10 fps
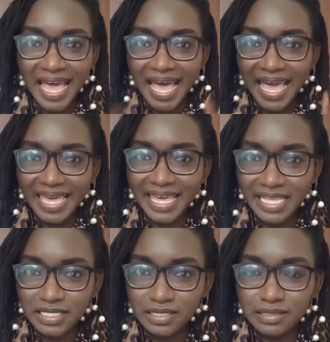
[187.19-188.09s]
I
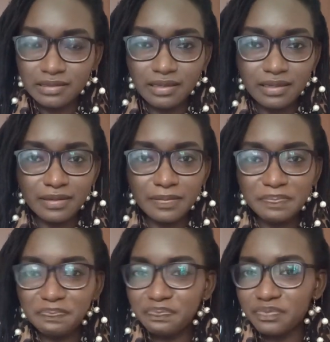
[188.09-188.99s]
get
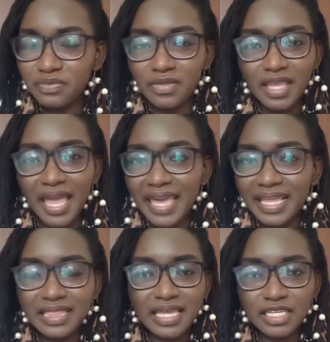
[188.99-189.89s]
um I
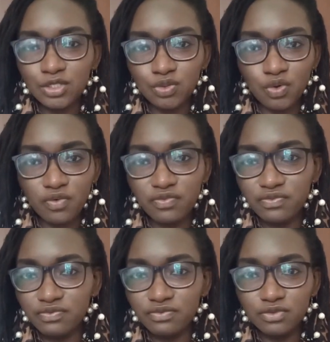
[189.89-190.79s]
get the issue of
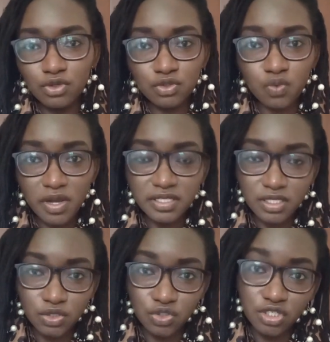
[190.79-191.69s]
not wanting
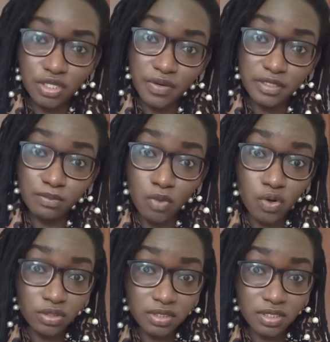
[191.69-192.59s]
to generate
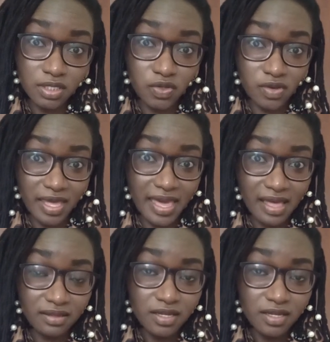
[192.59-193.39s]
mold in your hair,